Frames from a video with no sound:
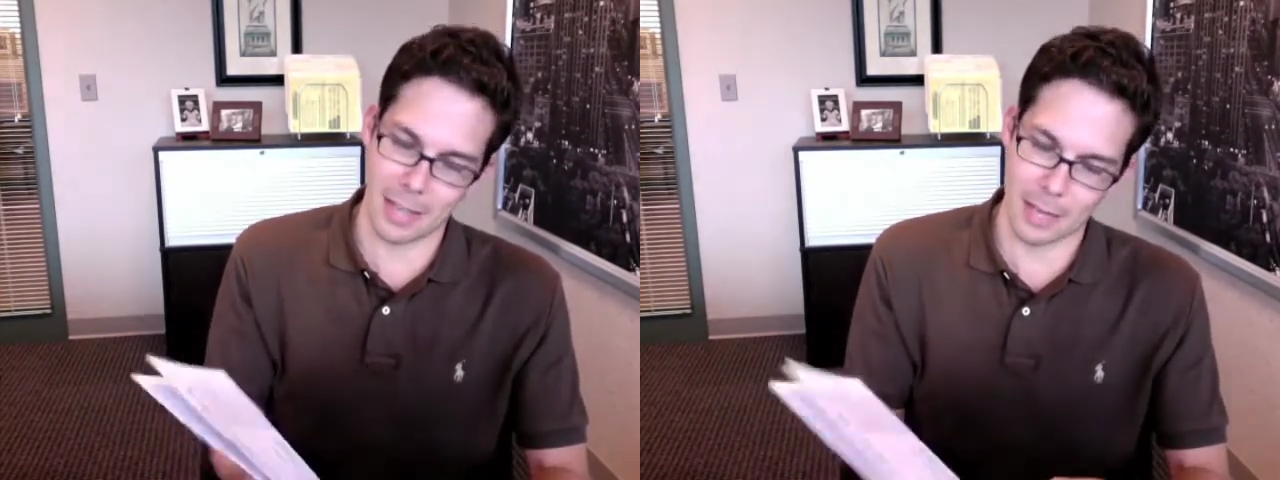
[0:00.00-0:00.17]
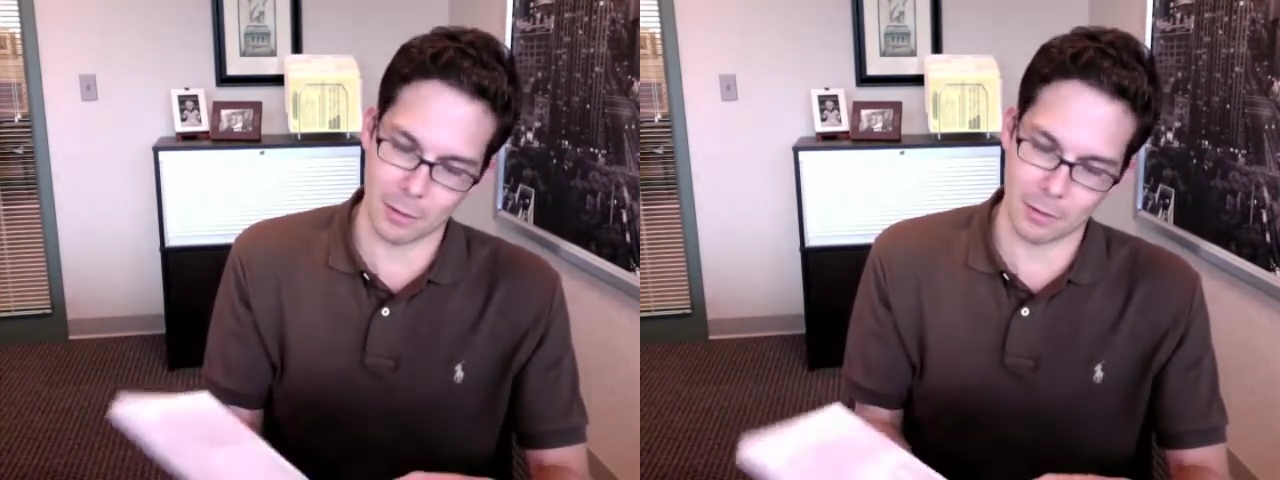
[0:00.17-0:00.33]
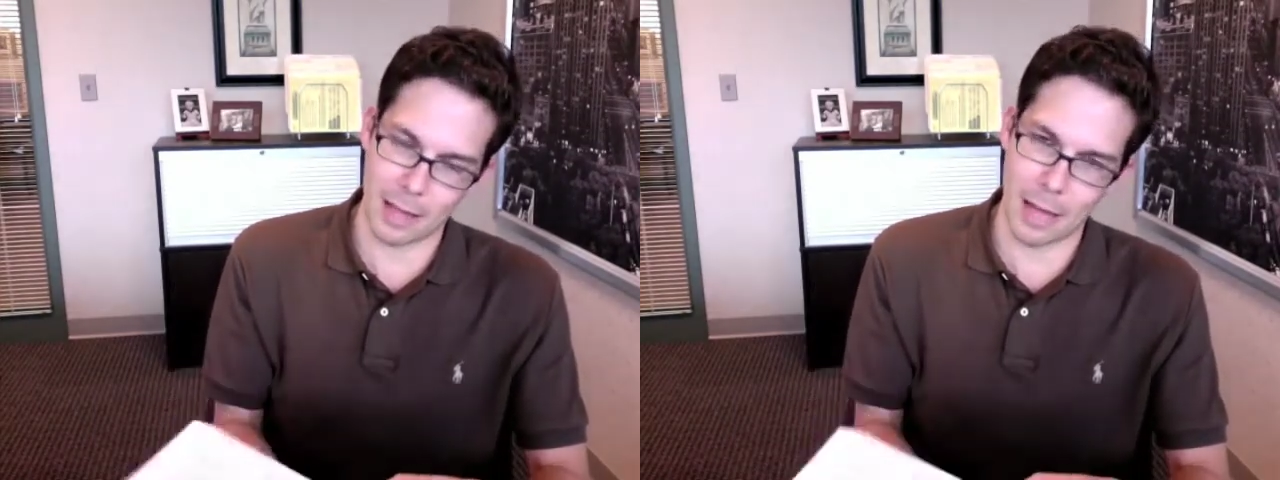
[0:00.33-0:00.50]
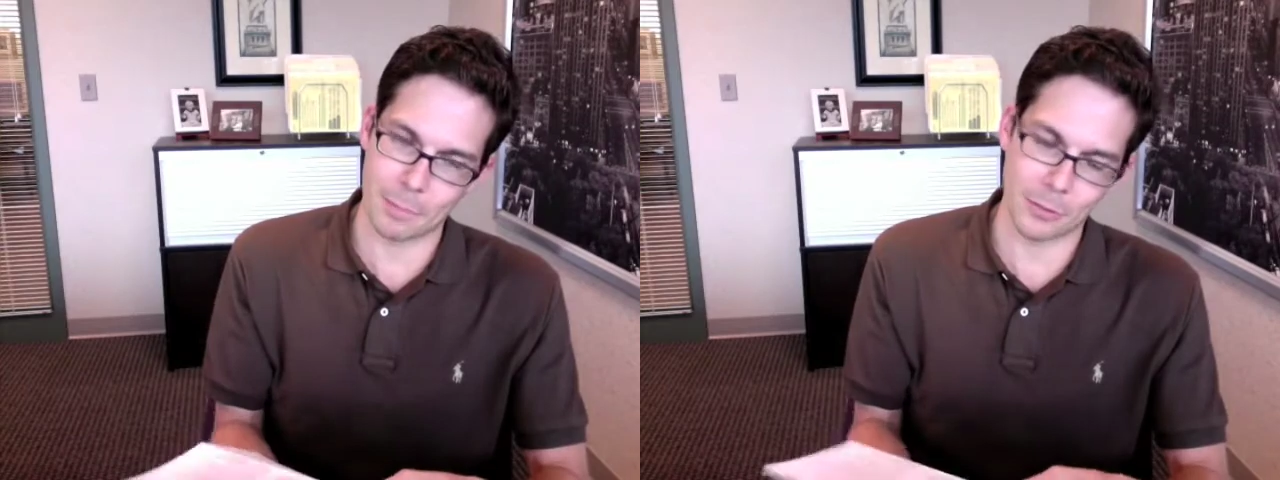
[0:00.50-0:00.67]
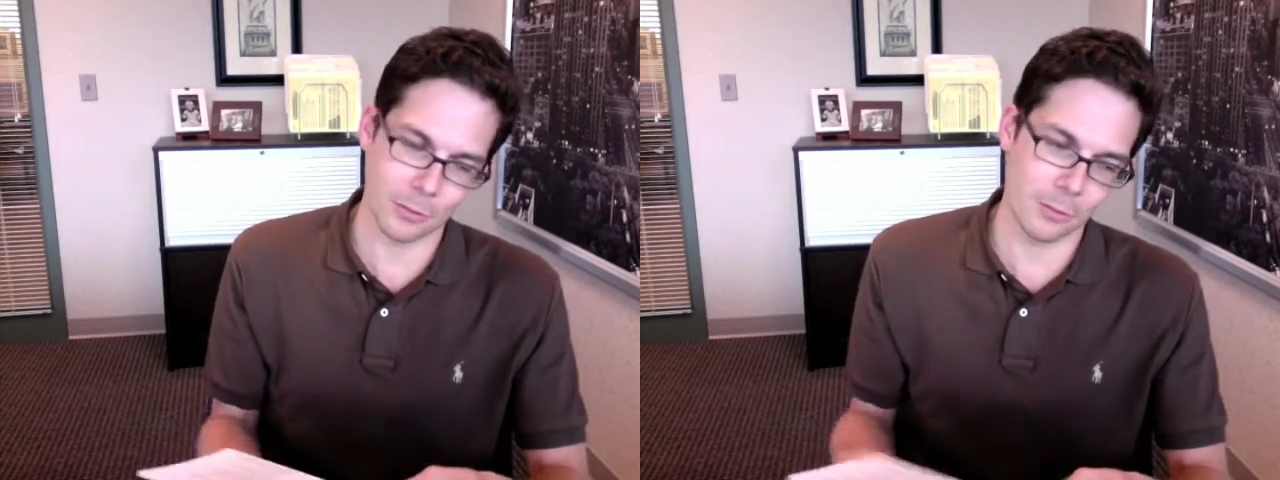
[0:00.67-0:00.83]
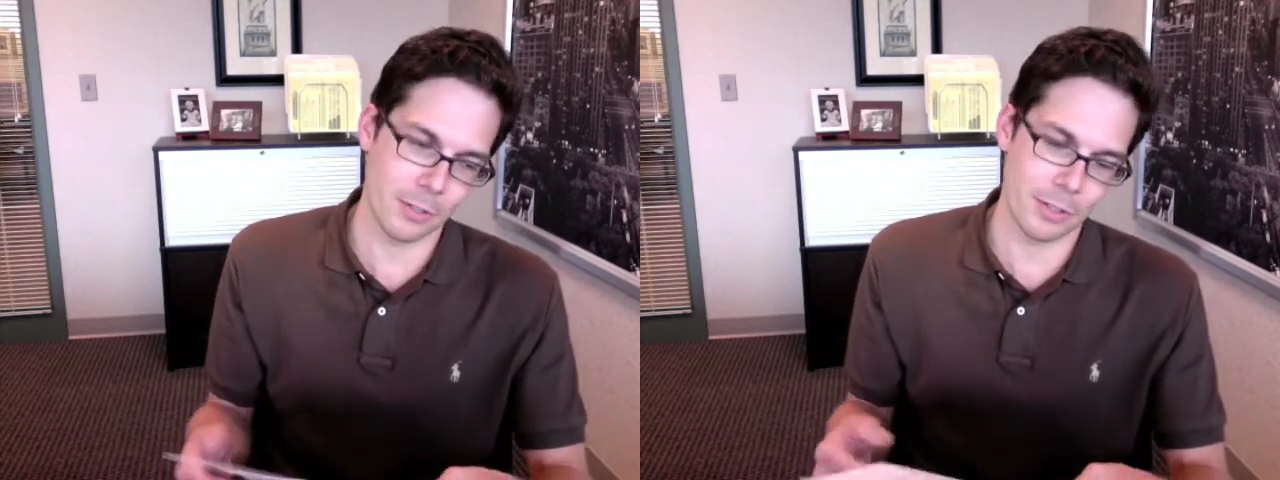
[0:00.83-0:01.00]
that, or
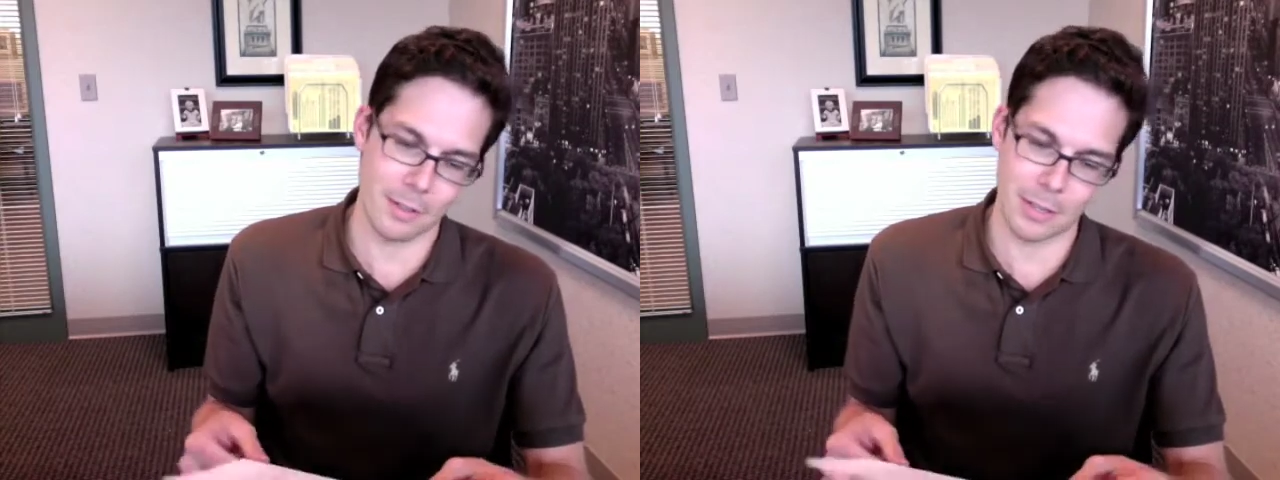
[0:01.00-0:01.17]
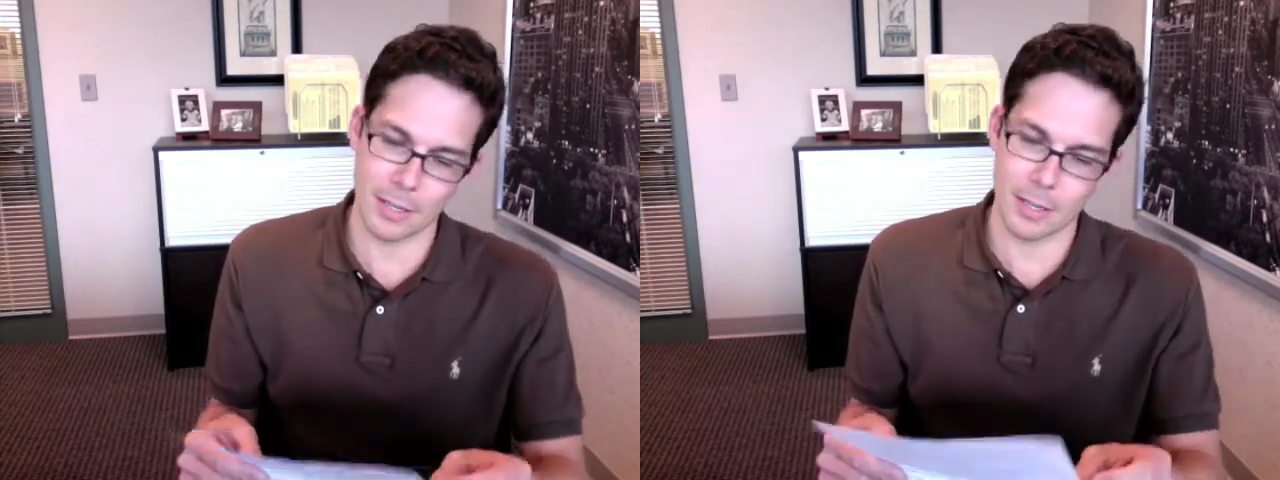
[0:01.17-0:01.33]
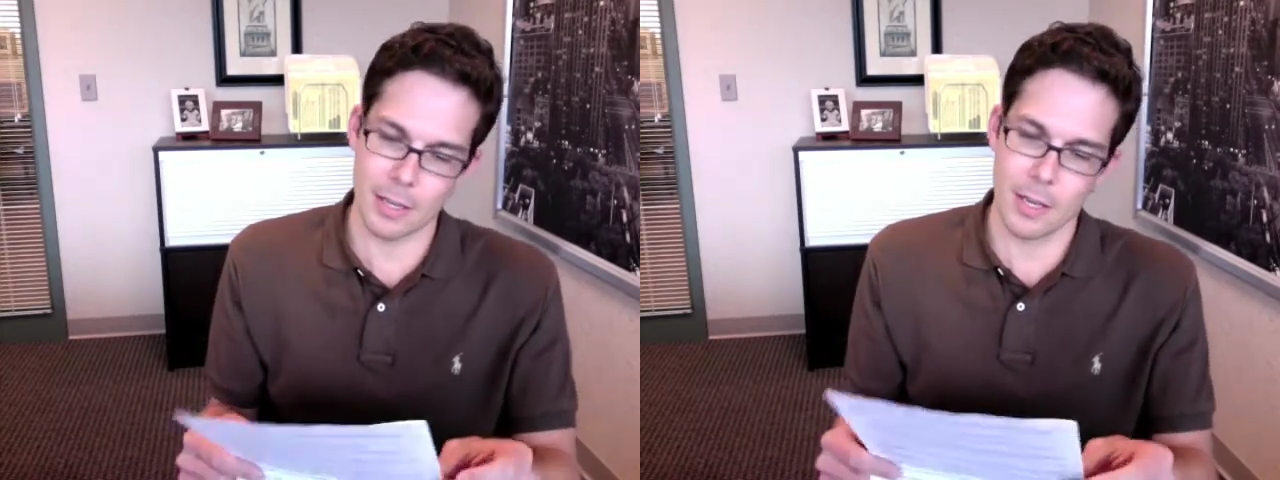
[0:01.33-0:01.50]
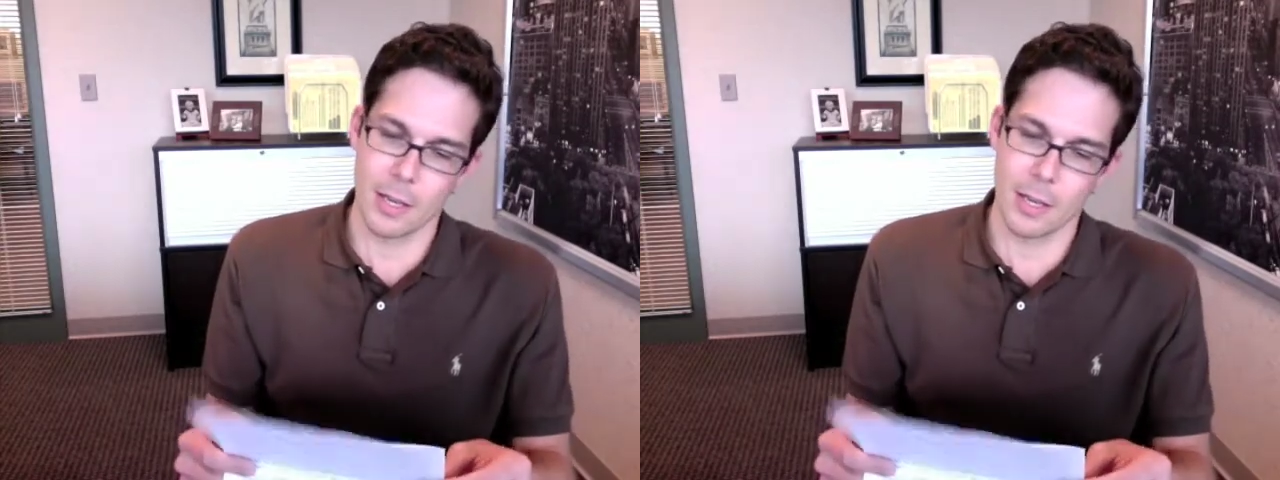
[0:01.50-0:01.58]
lobster or anything.